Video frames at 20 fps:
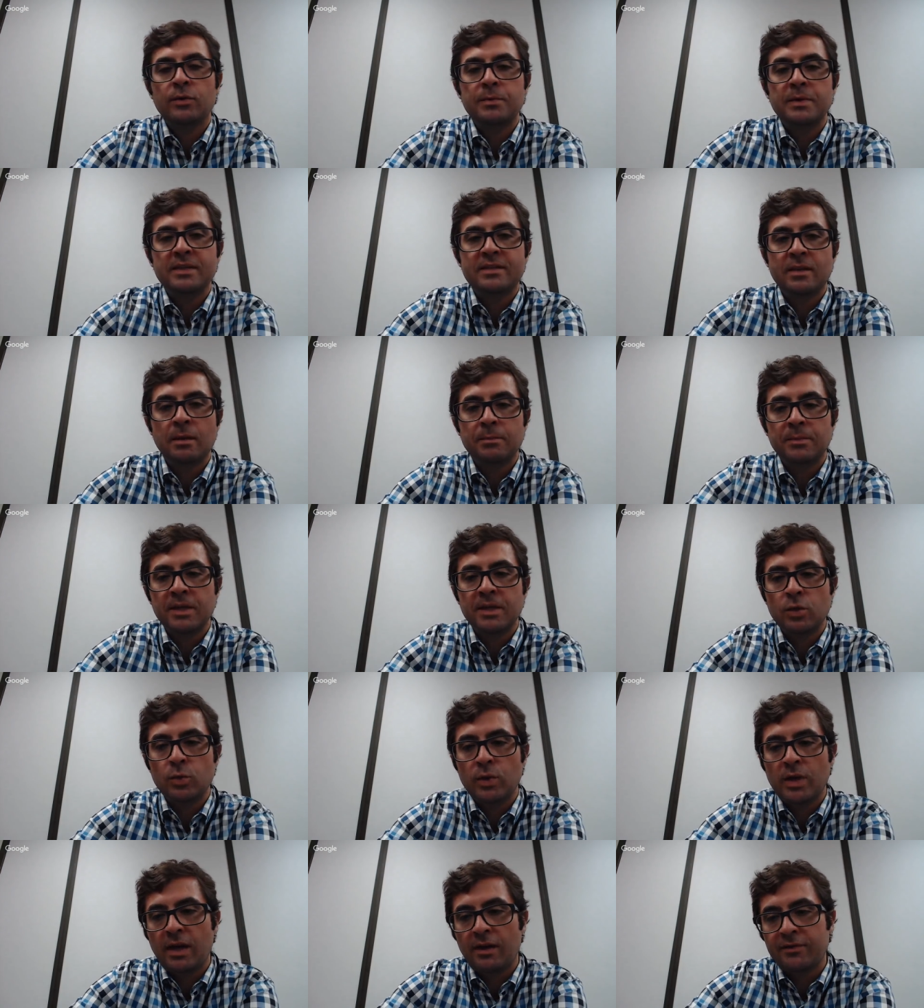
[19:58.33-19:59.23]
That would be
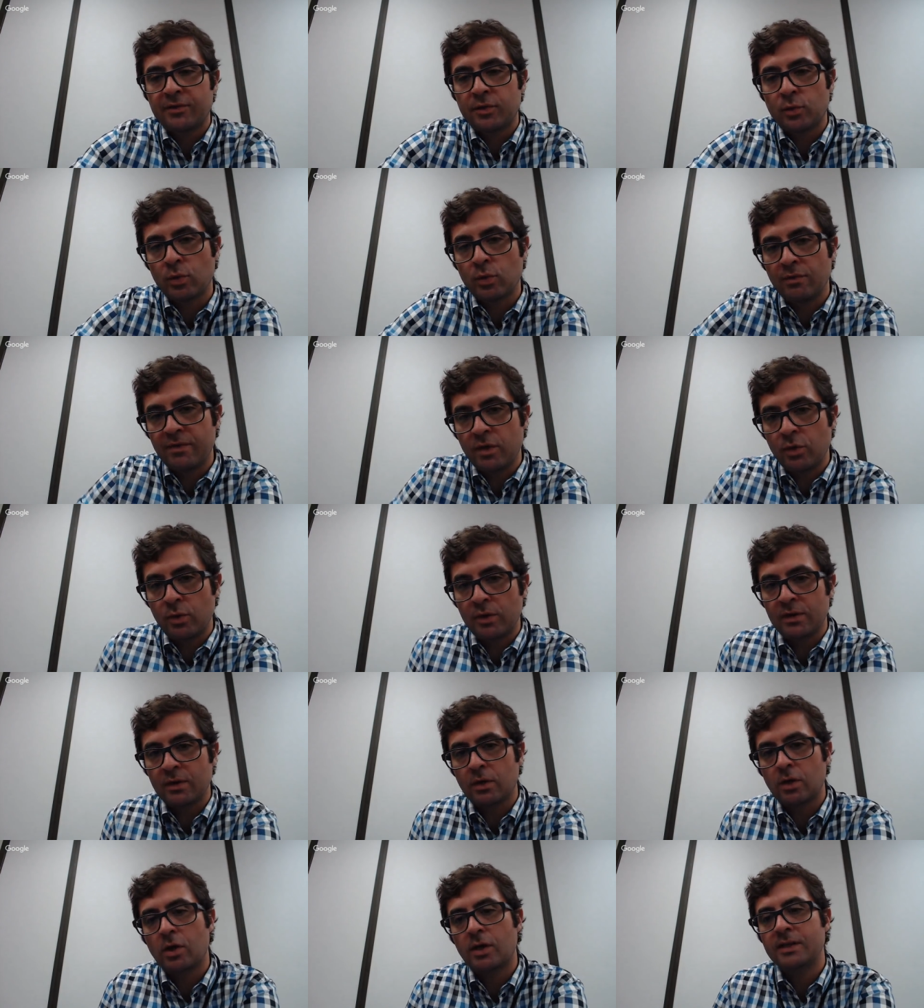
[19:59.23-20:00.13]
something you would have to
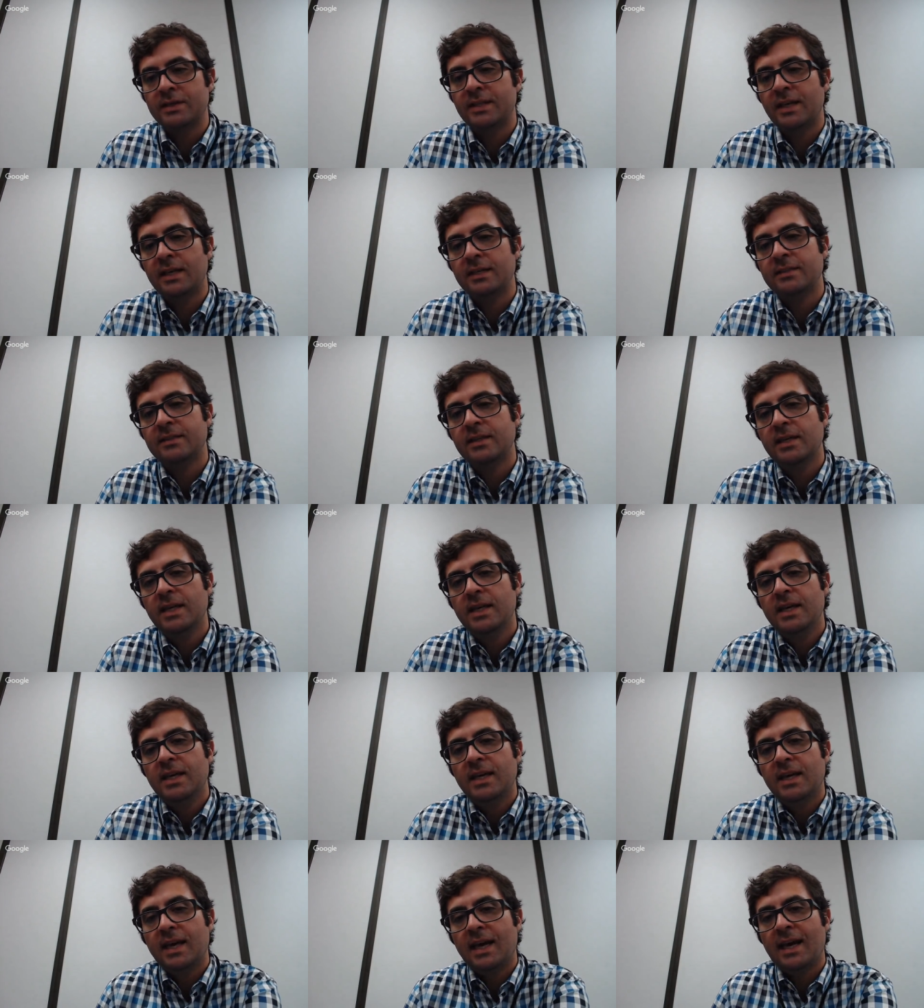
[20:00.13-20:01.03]
review in the content,
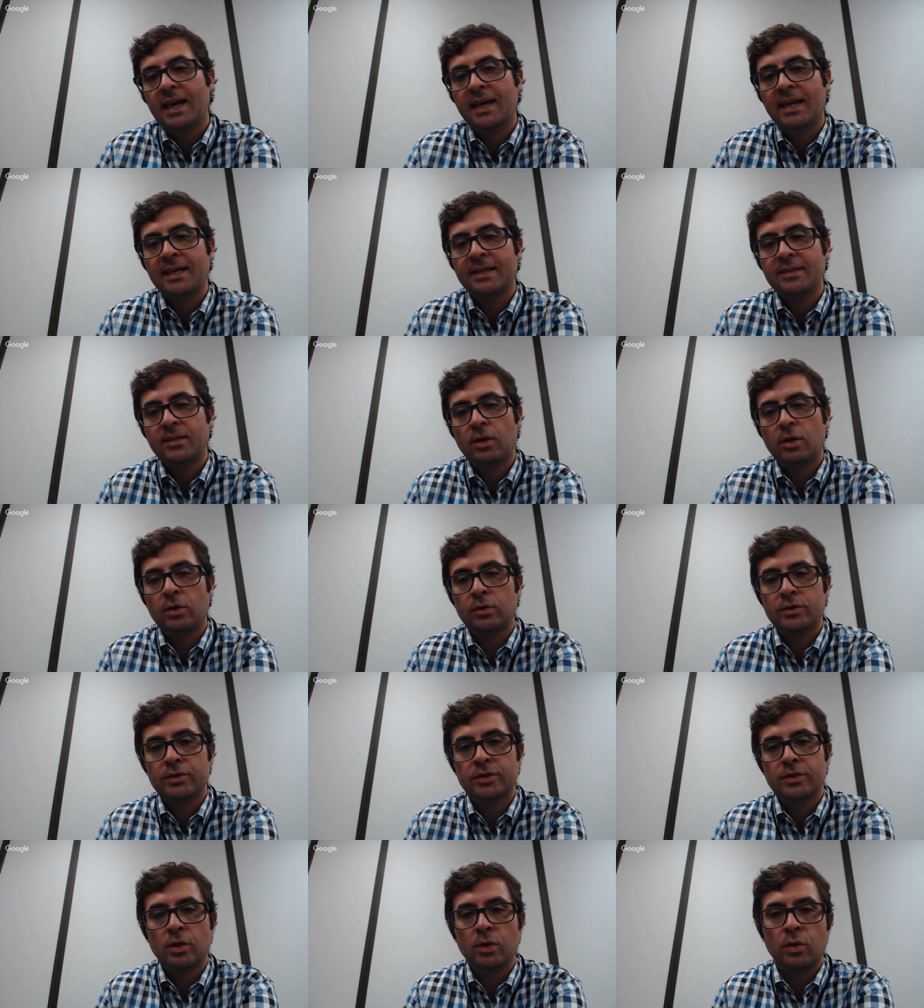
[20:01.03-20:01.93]
and
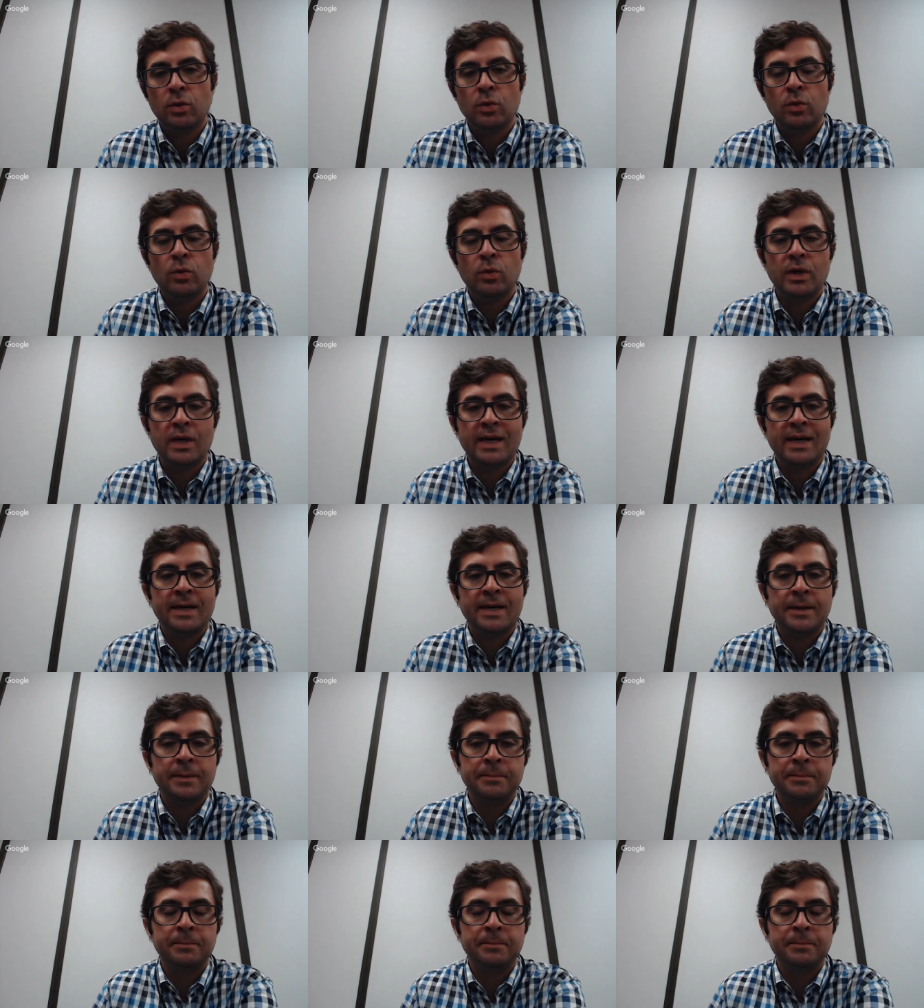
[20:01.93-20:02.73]
also,